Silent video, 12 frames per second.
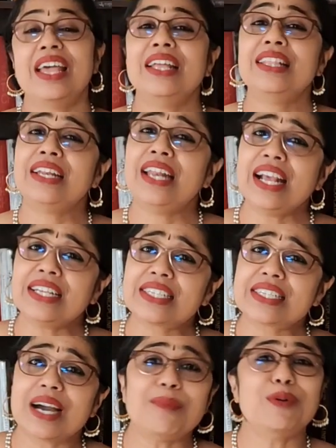In the
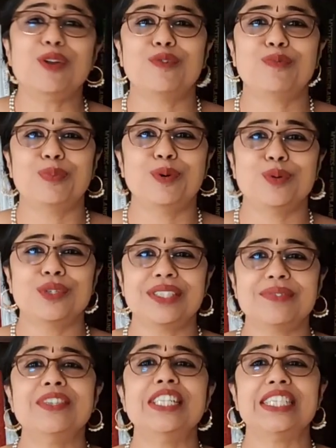next couple of
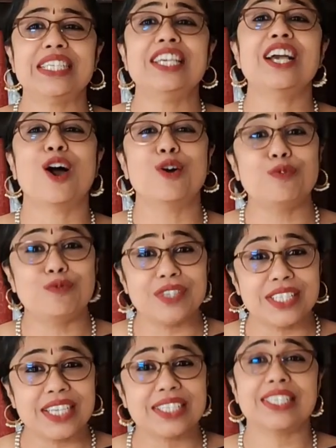posts, we'll see how
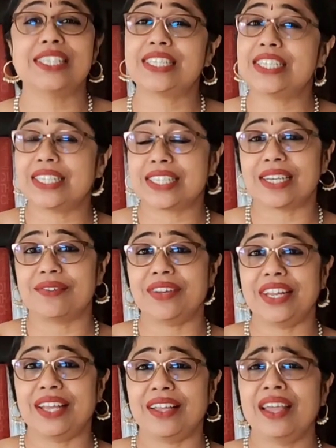physics is
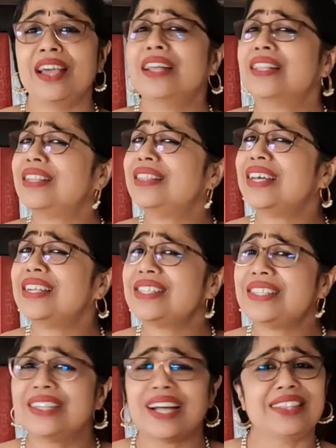discovering that there
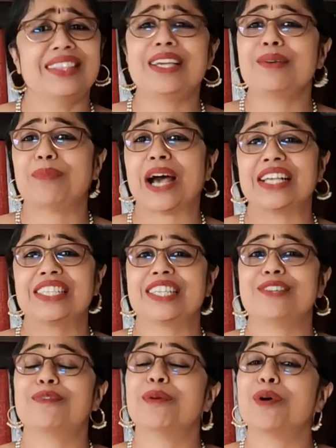is nothing passive